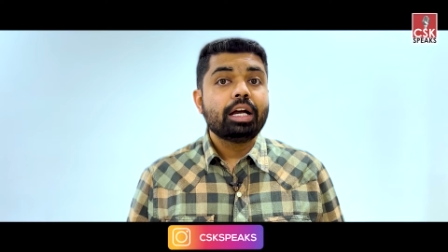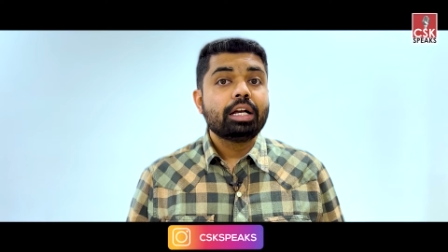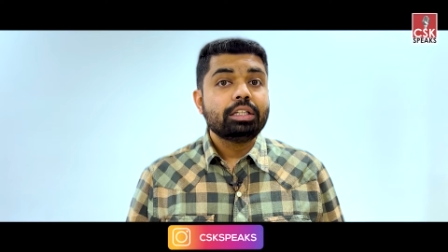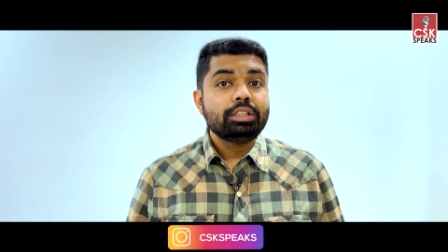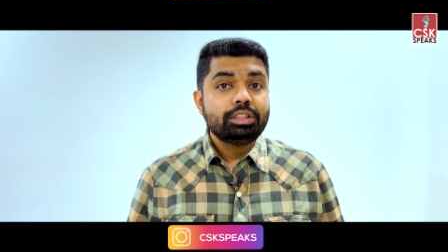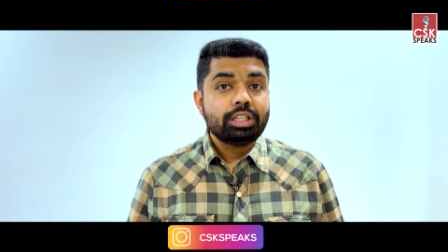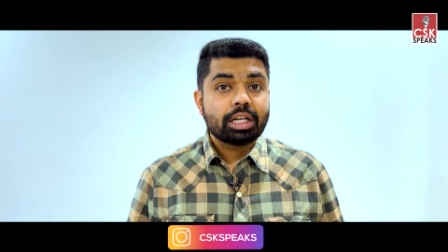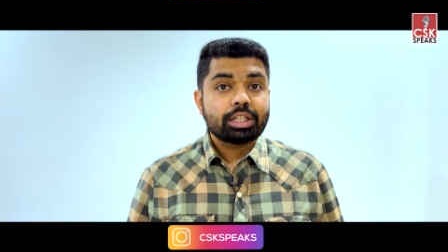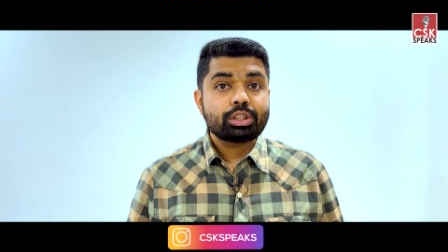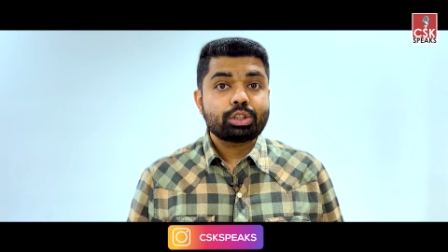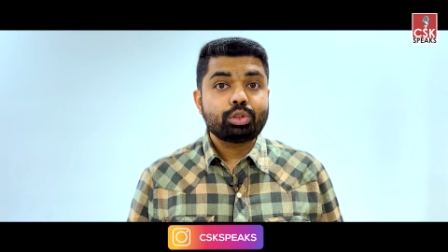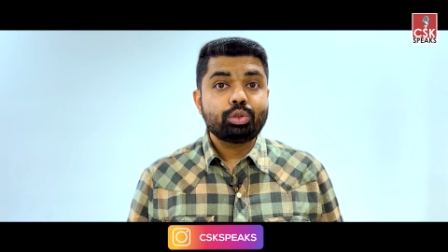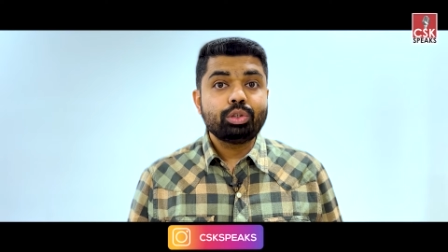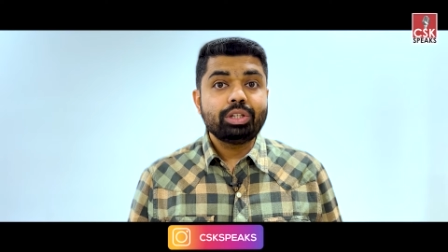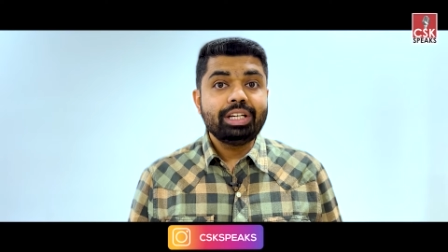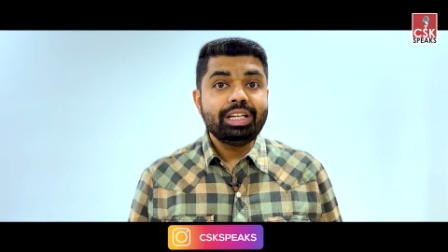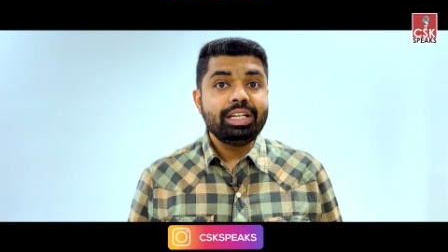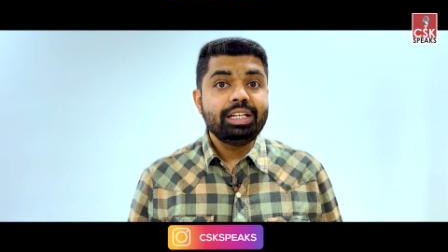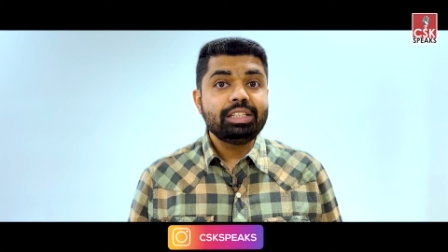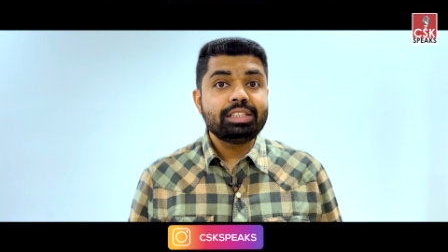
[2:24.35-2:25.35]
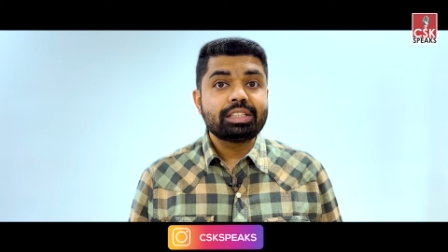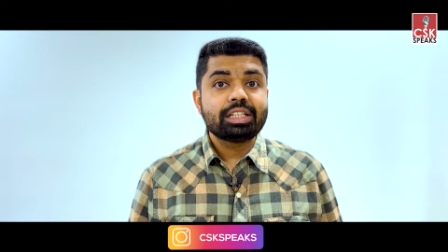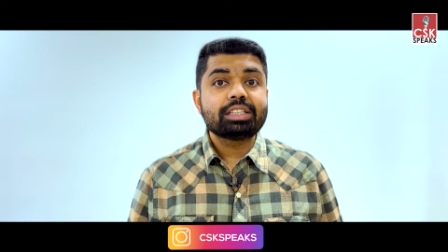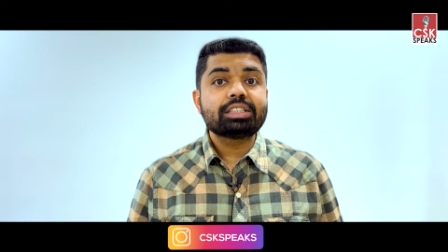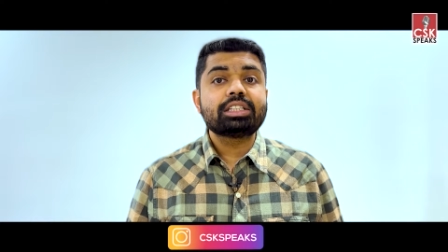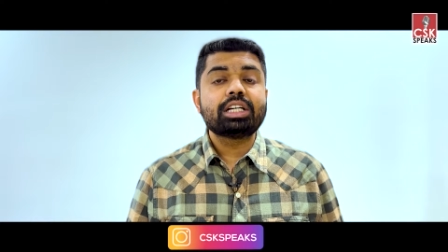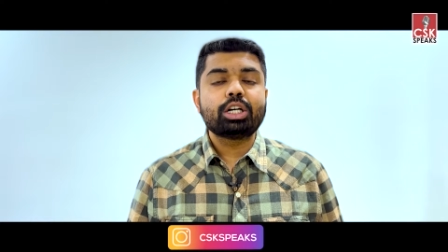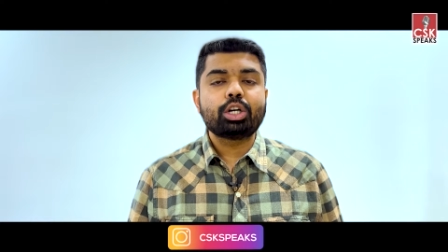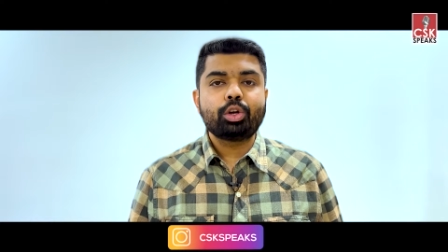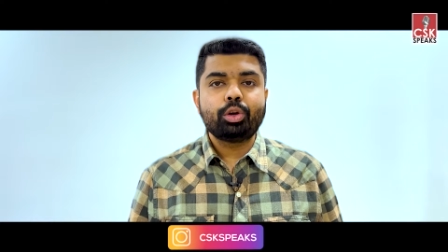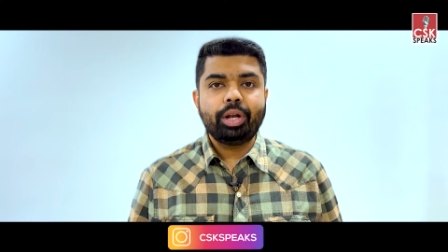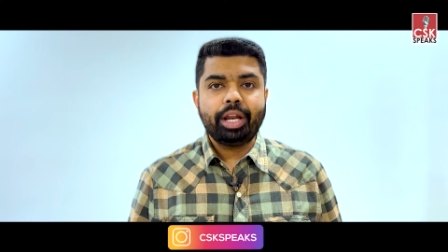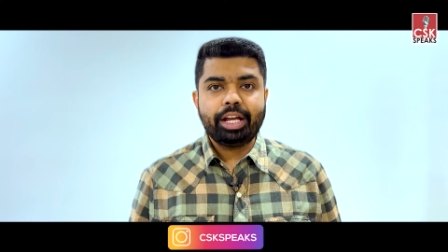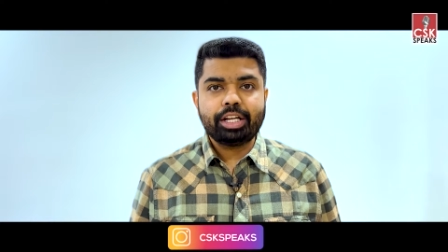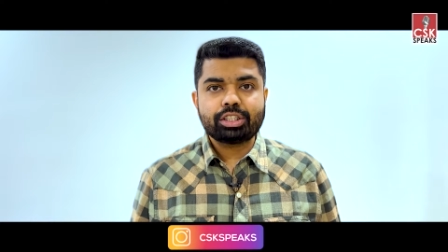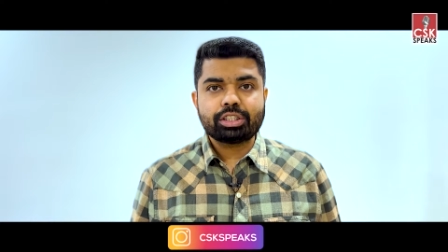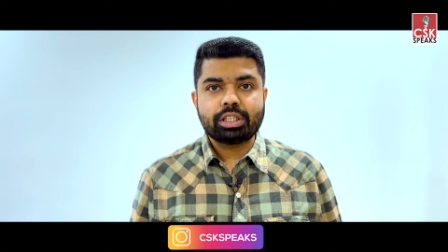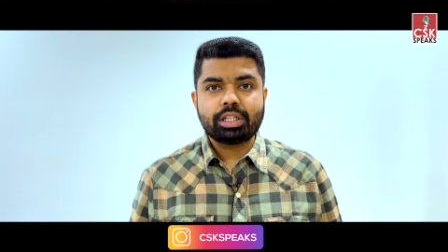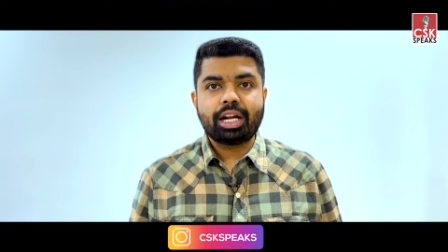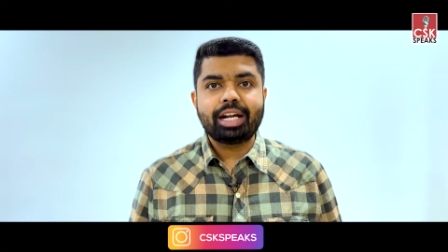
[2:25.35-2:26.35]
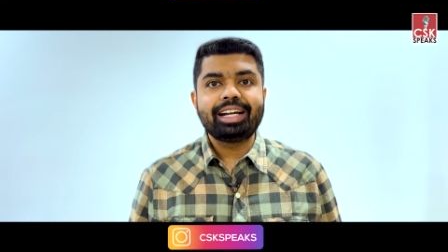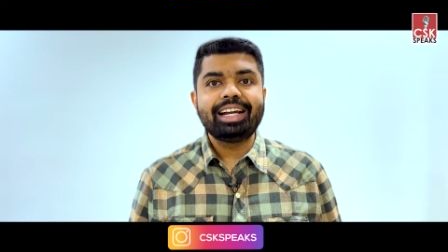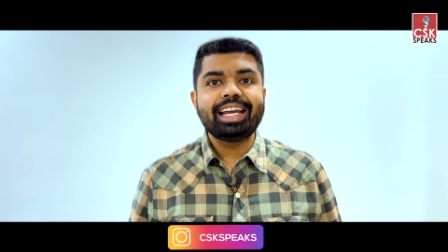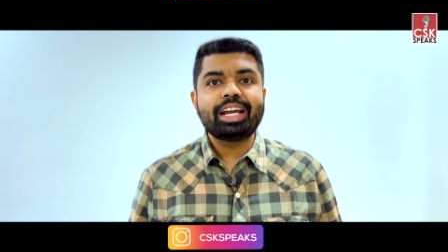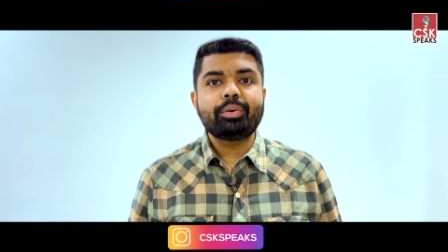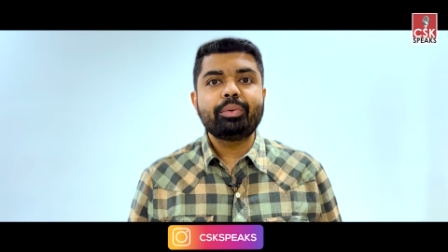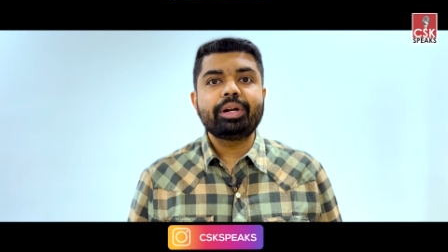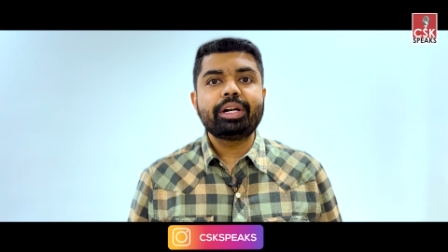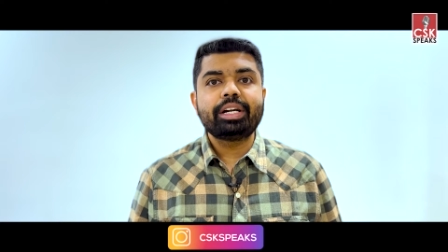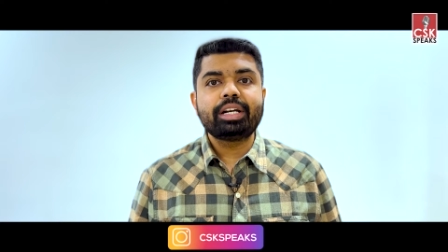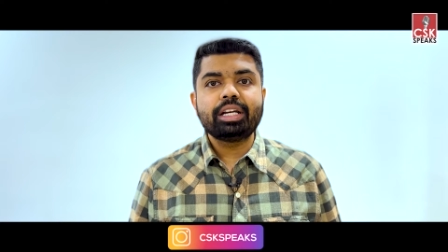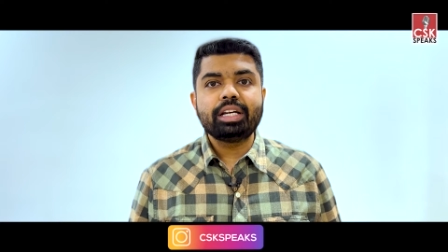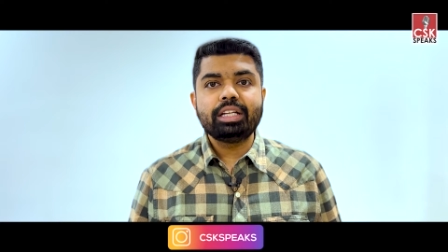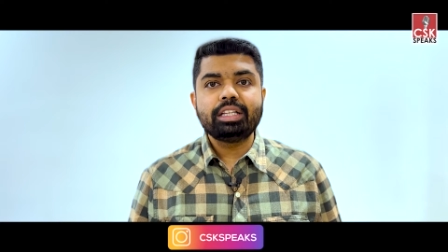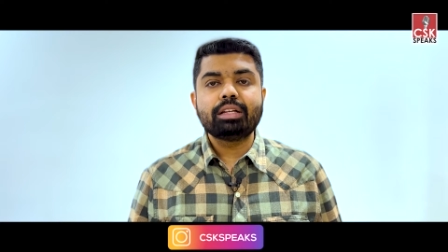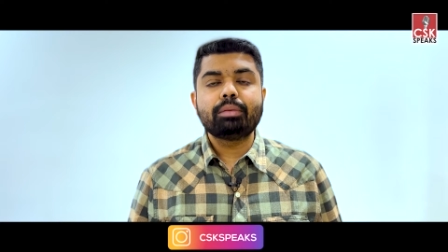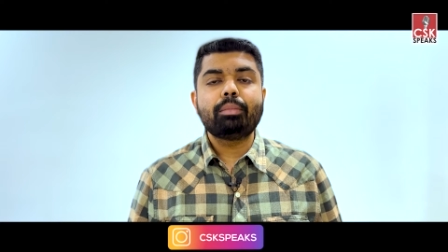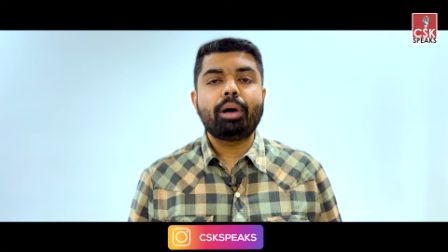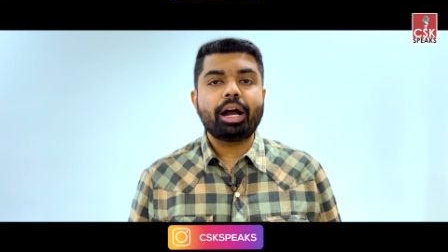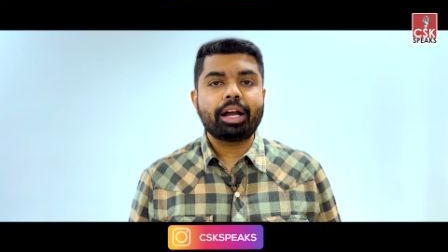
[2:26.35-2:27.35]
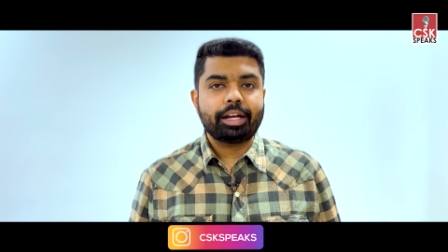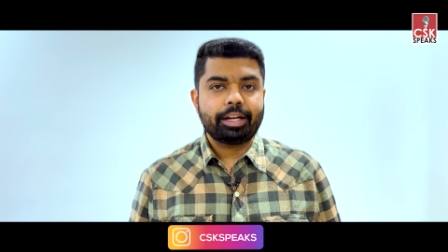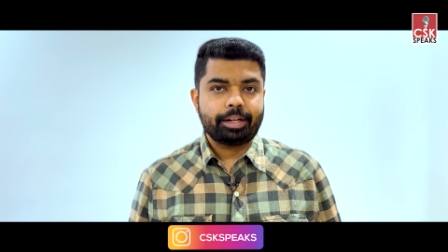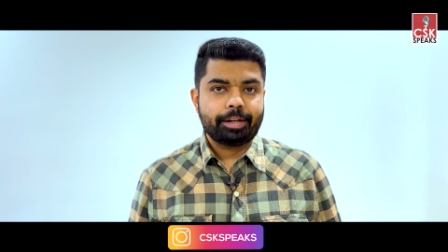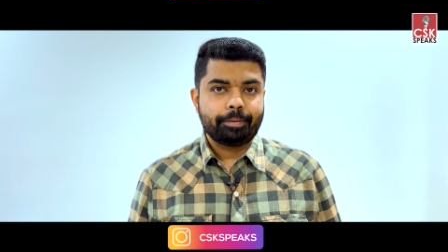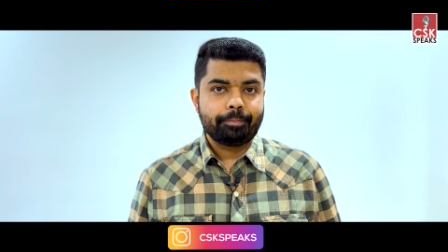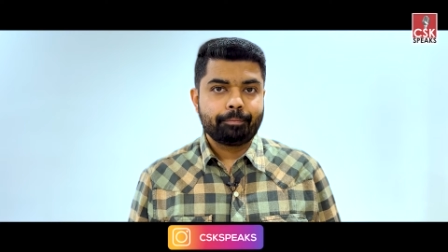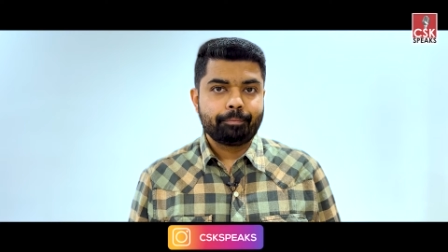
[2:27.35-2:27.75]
just to ease circulation and liquidity in the market.